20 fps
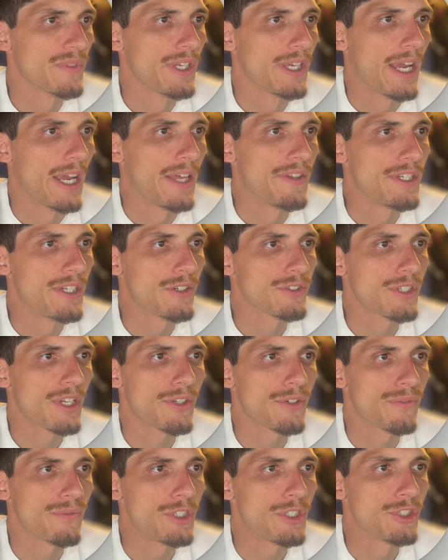And then here's another
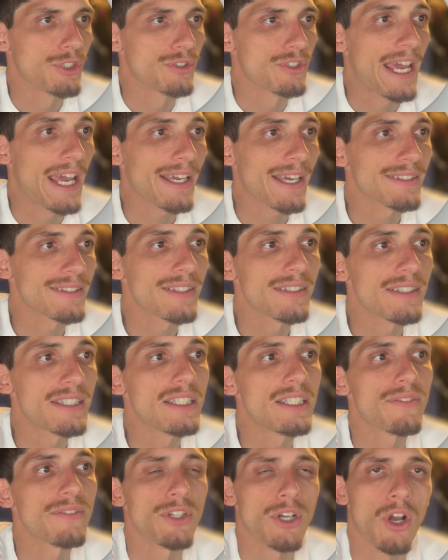feature: text the lead
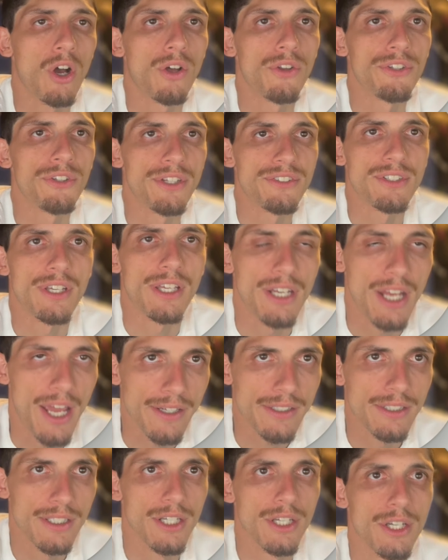if the call doesn't connect.